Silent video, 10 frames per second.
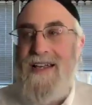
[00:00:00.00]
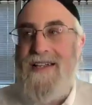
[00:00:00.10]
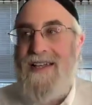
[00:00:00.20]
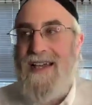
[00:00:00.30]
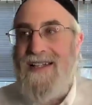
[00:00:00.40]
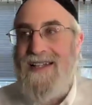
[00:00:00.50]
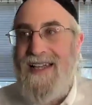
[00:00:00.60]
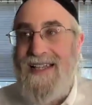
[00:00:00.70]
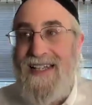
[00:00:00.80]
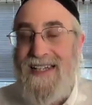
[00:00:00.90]

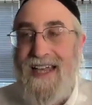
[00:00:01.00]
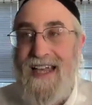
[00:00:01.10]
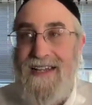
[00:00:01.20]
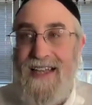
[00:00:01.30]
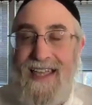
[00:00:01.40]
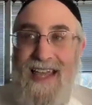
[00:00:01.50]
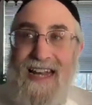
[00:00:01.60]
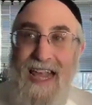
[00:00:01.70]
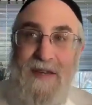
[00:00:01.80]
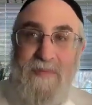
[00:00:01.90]
I
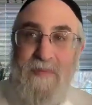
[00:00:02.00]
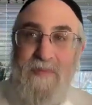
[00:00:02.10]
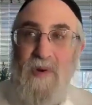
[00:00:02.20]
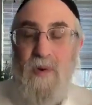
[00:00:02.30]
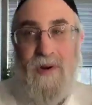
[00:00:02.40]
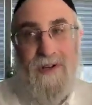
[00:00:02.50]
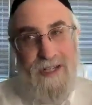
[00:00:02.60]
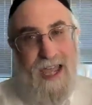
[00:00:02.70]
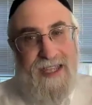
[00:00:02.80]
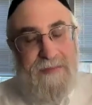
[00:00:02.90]
can't hate people who are
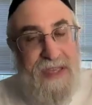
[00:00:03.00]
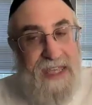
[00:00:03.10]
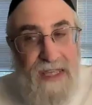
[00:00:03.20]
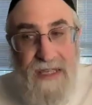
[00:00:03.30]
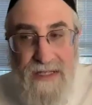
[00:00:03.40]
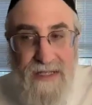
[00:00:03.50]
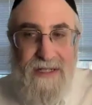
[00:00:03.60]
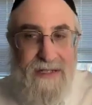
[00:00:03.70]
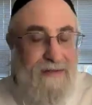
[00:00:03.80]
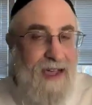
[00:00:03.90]
like me,
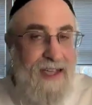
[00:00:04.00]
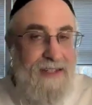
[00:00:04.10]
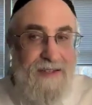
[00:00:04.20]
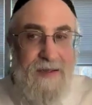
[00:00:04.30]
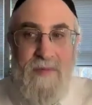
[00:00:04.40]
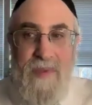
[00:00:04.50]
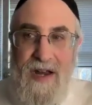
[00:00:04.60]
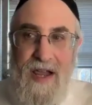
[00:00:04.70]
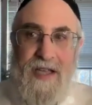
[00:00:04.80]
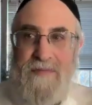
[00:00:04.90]
right?
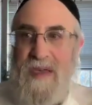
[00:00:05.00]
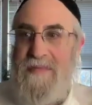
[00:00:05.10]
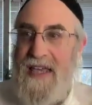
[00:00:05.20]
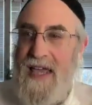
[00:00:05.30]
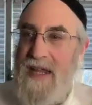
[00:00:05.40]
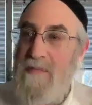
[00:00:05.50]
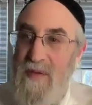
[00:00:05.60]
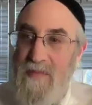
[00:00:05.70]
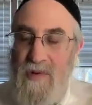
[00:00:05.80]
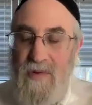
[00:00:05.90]
But I could maybe hate
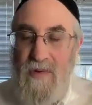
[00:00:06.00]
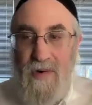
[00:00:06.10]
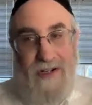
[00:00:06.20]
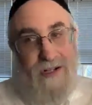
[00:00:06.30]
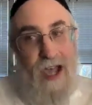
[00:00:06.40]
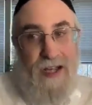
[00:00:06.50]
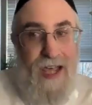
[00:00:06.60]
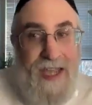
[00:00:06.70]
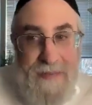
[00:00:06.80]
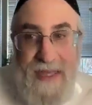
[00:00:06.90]
people who are not
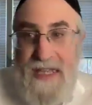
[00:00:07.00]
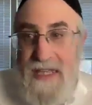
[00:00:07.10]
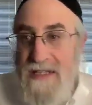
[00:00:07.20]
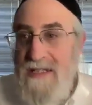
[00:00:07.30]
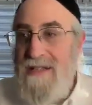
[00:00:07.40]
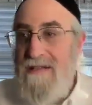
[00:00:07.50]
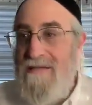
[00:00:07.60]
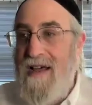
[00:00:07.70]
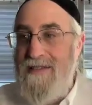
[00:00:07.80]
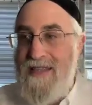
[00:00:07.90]
like me,
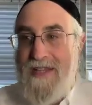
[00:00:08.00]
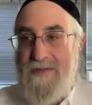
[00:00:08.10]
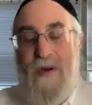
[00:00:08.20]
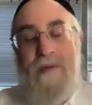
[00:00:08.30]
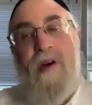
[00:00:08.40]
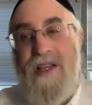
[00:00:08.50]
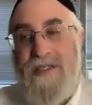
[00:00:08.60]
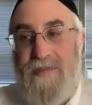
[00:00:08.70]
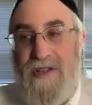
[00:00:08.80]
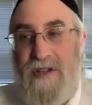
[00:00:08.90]
right? That's one
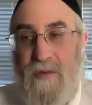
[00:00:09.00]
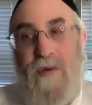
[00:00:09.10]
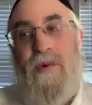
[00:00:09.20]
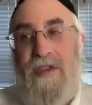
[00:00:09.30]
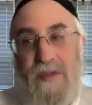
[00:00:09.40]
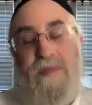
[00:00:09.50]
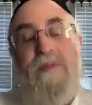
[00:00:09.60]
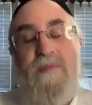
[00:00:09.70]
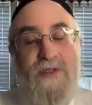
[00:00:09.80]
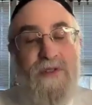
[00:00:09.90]
possibility, one way that
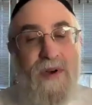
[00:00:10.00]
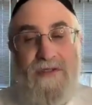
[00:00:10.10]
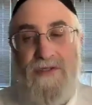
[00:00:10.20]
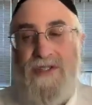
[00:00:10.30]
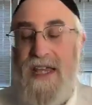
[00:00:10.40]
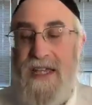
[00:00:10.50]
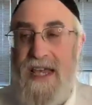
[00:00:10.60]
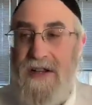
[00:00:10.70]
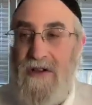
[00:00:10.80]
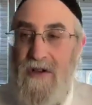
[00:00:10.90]
people do understand
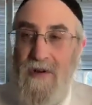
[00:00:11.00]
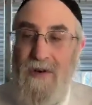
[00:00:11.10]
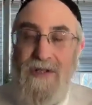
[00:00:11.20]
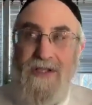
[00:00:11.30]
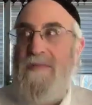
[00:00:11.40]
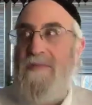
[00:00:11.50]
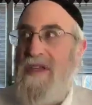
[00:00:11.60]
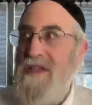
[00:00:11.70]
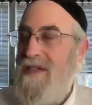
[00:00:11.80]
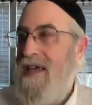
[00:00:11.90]
that. Or does it
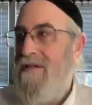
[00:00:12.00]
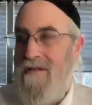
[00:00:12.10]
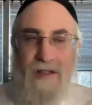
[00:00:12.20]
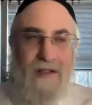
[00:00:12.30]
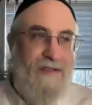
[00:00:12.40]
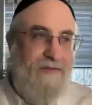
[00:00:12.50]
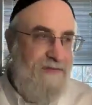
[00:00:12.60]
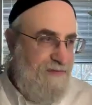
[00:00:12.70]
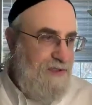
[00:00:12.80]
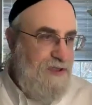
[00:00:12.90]
mean that all
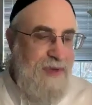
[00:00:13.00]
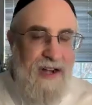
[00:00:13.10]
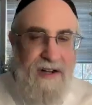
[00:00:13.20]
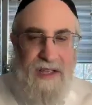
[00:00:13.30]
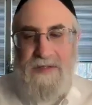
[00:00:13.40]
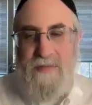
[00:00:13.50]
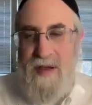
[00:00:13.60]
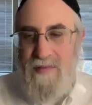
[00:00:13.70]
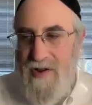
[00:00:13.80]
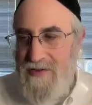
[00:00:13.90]
of humanity is
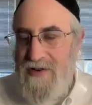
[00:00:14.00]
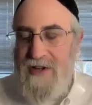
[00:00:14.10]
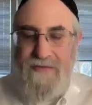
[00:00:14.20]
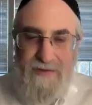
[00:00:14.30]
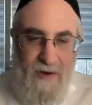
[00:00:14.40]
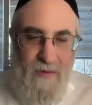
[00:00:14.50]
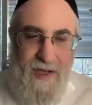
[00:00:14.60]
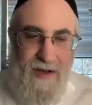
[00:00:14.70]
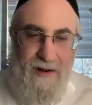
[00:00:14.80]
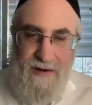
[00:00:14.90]
my brother? After all,
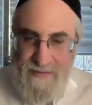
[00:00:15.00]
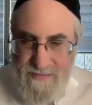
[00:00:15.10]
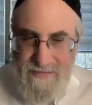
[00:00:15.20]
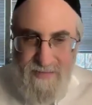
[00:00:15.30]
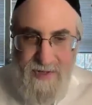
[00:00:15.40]
we are